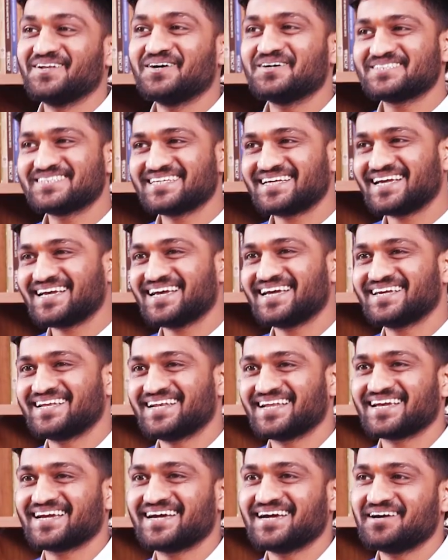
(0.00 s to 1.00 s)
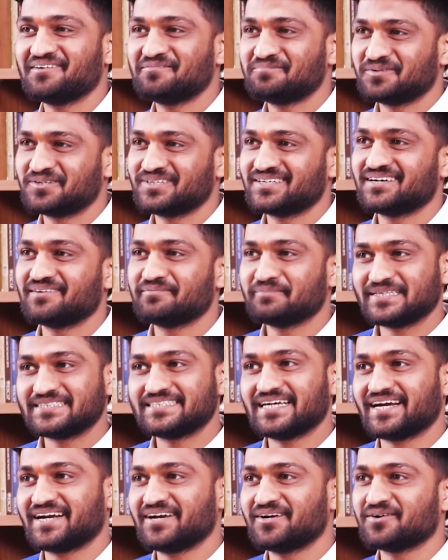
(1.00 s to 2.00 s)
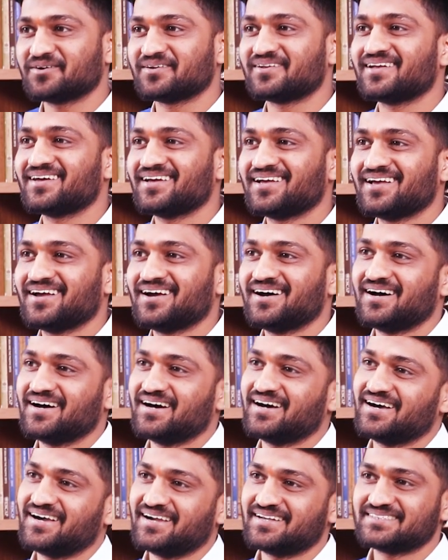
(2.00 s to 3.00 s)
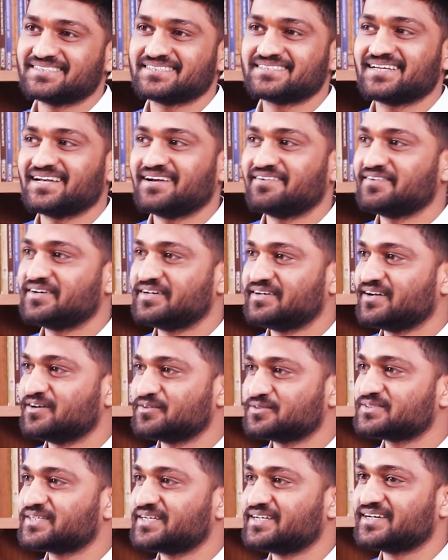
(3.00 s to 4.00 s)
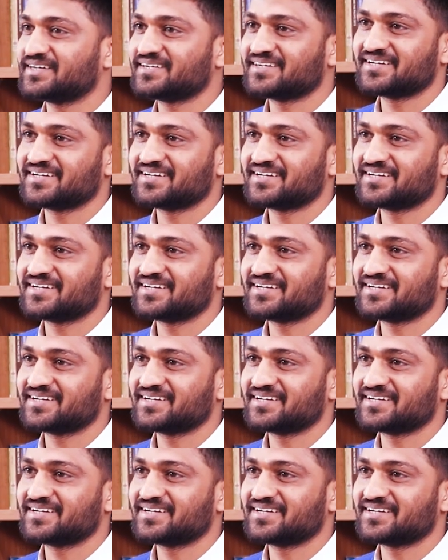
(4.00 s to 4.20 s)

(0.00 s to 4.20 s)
No, sir, I have put my jacket on. I just left it outside.